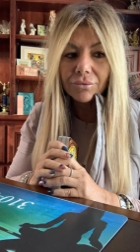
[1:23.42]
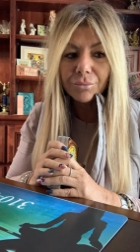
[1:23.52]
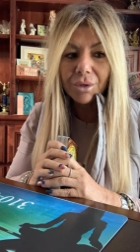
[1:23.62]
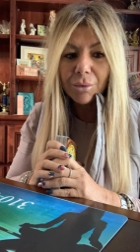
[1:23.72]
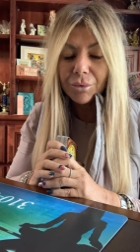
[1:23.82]

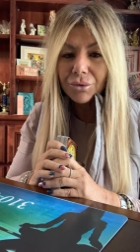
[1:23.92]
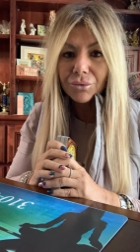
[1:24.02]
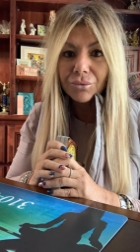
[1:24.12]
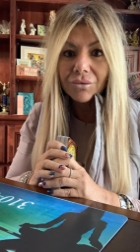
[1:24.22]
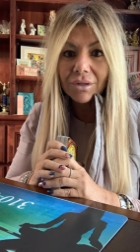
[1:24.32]
people
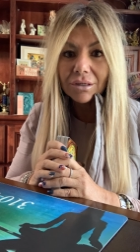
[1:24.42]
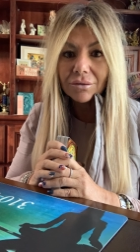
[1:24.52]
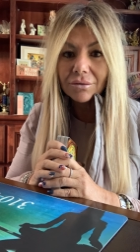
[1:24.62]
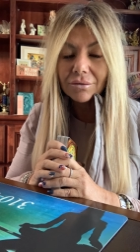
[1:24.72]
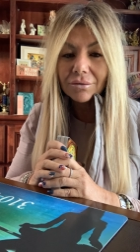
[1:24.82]
who
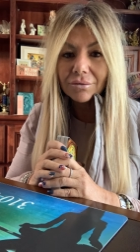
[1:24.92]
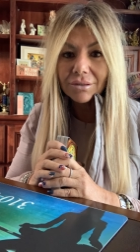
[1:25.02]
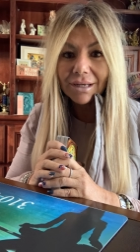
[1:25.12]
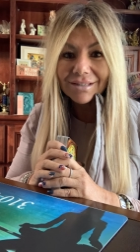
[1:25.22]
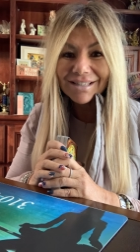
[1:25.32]
sent
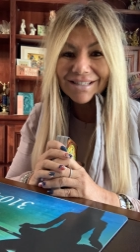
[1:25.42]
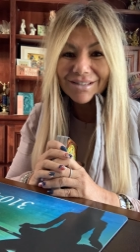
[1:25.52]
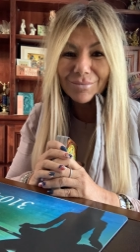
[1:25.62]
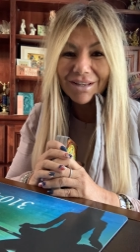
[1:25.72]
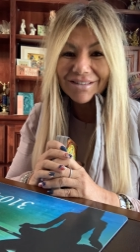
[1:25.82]

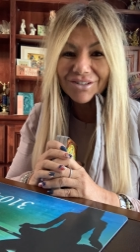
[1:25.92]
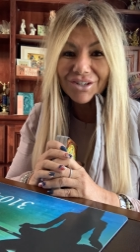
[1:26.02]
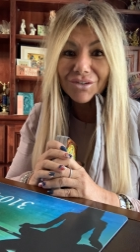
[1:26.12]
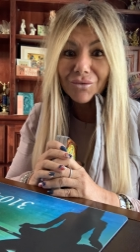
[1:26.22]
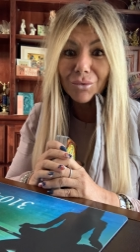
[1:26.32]
Texts,
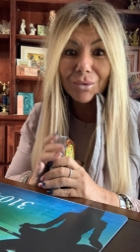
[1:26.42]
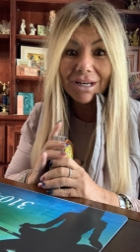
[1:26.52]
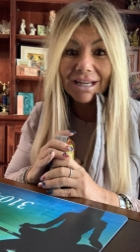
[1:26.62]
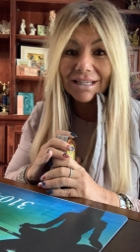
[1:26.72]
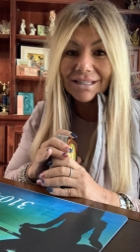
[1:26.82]
messages for
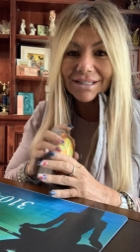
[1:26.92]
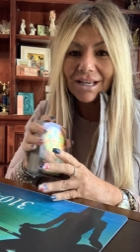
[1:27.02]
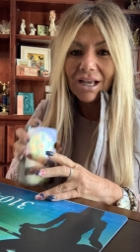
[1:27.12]
readings.